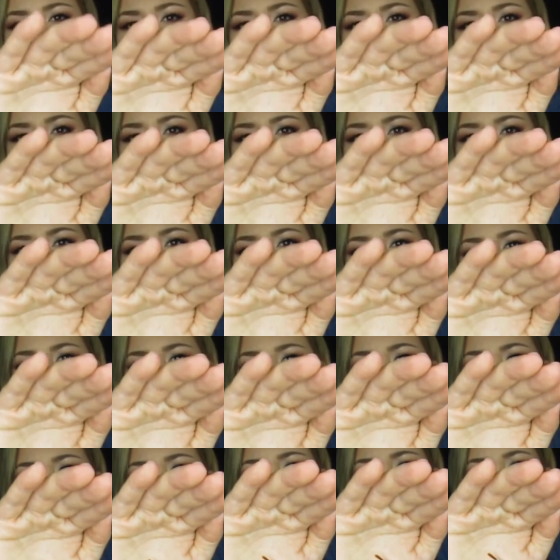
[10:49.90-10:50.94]
use
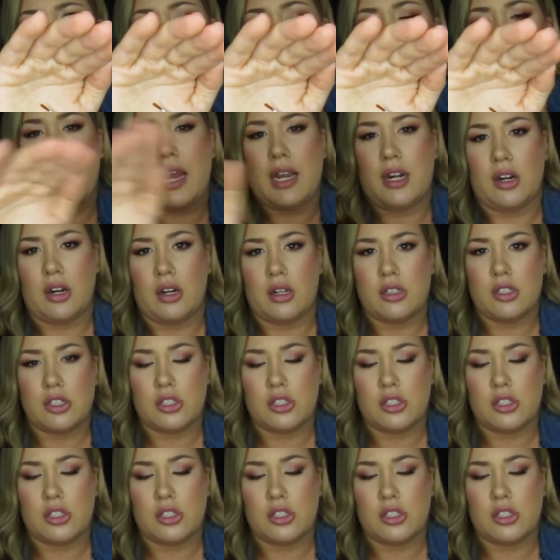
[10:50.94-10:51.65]
liquid liner,